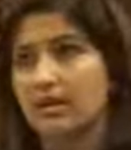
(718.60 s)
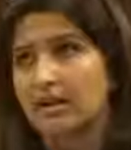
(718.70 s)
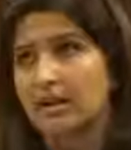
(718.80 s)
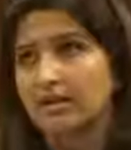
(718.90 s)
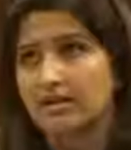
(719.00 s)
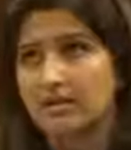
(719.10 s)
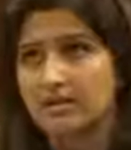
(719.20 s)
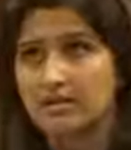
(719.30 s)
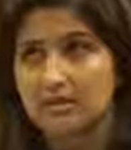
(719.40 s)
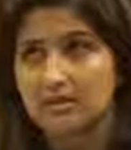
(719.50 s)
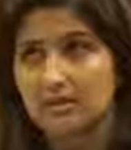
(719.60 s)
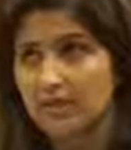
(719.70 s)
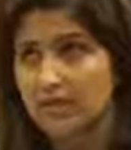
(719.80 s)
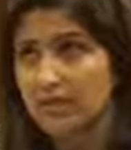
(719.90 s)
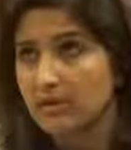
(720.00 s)
In
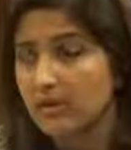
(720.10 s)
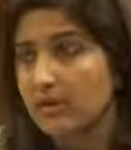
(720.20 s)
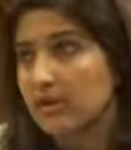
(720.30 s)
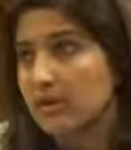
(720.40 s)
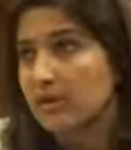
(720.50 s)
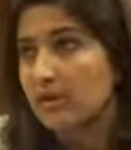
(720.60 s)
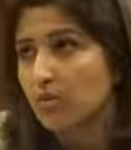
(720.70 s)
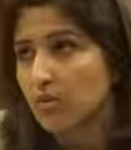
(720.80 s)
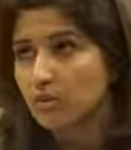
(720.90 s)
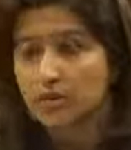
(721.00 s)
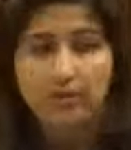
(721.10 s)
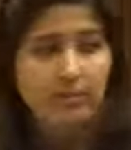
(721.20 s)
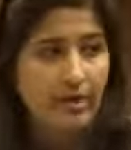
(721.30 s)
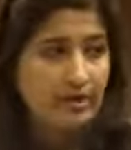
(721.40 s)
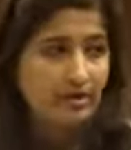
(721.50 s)
1967, a war took
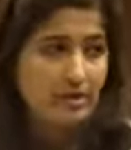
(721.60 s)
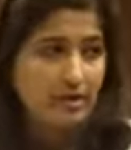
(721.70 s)
place,